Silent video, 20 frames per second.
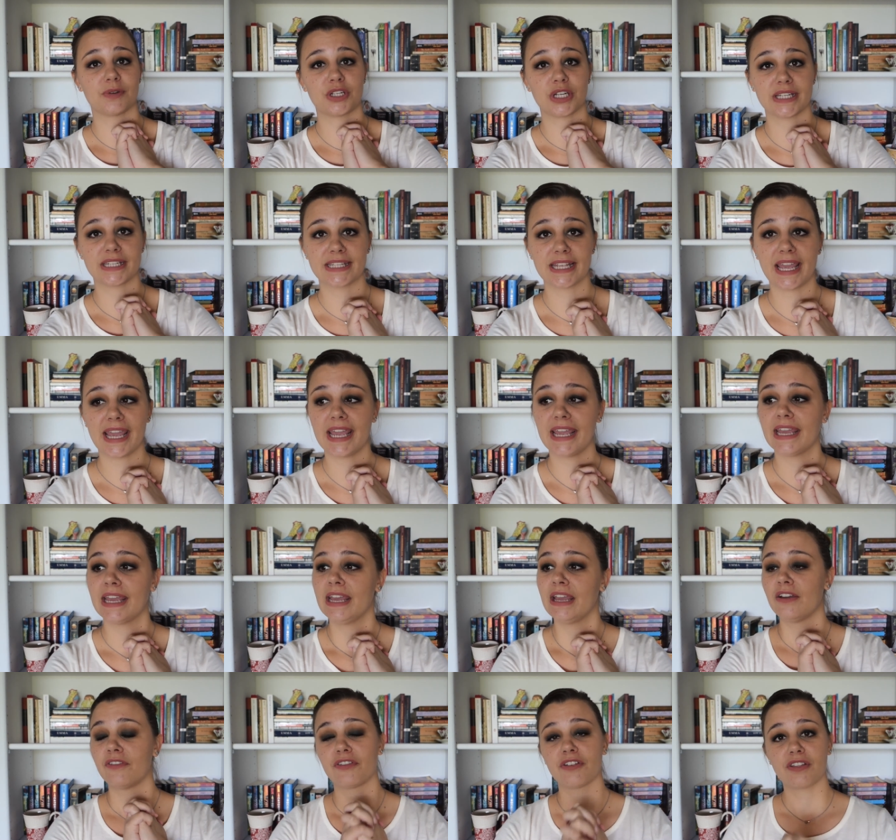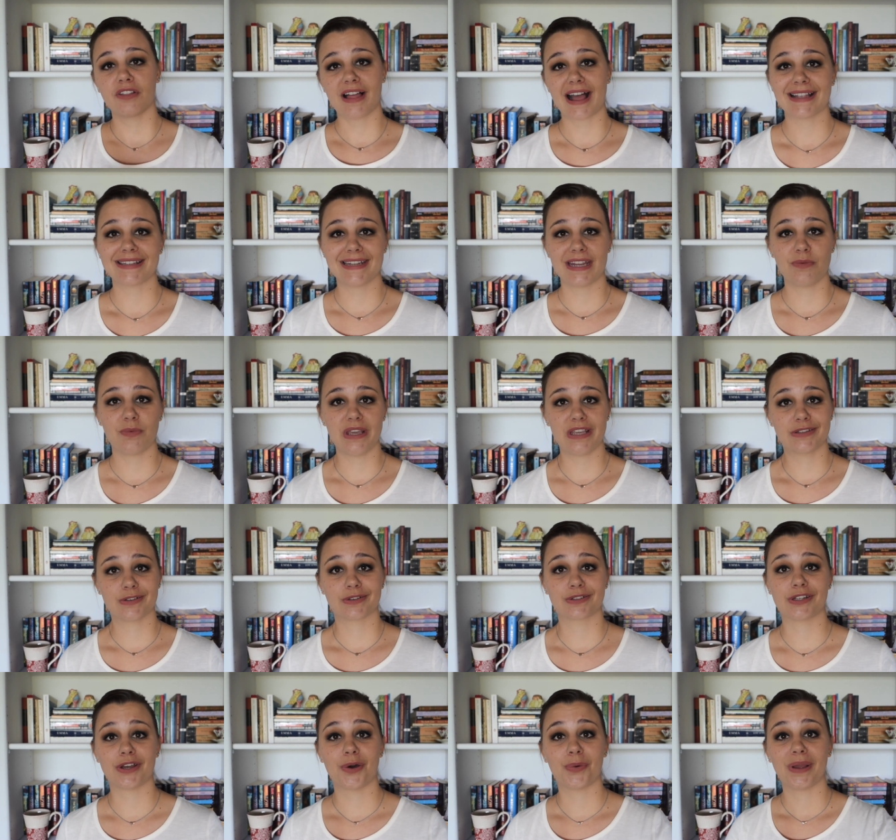which I say for the last eight weeks
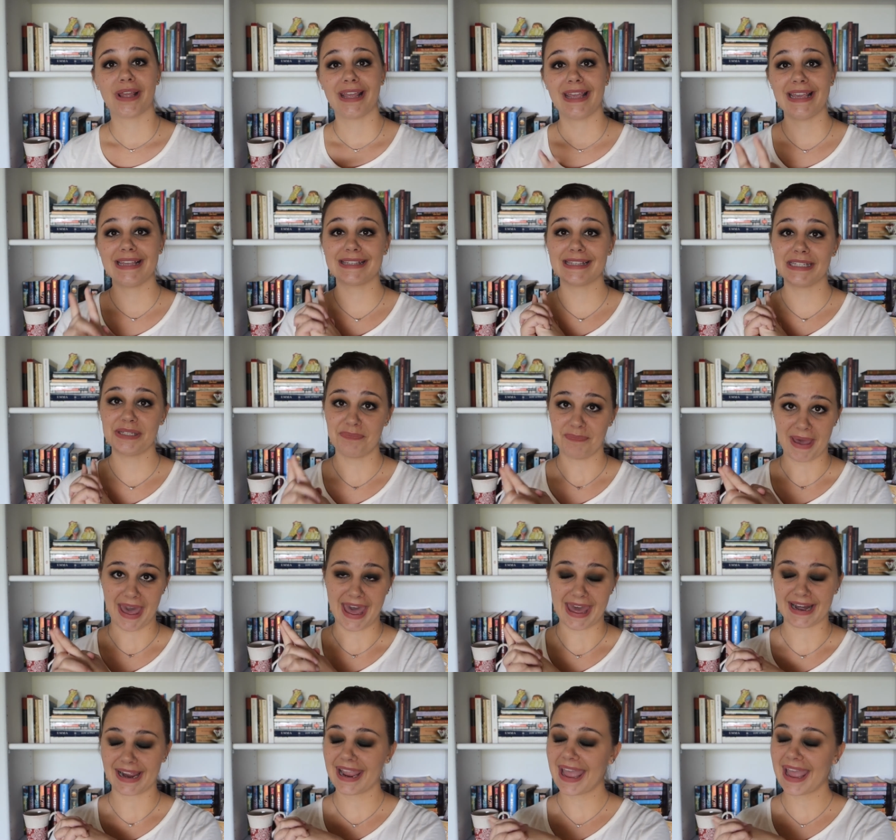or so isn't bad.